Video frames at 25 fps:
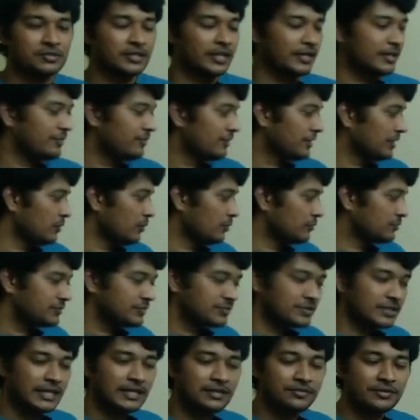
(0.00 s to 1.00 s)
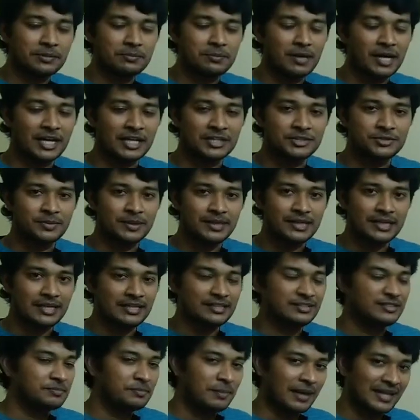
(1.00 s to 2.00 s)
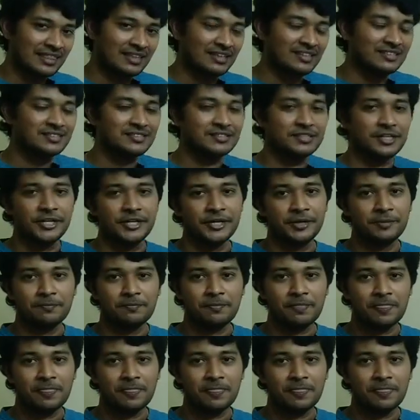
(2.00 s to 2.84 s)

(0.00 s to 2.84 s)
scientific management is method study.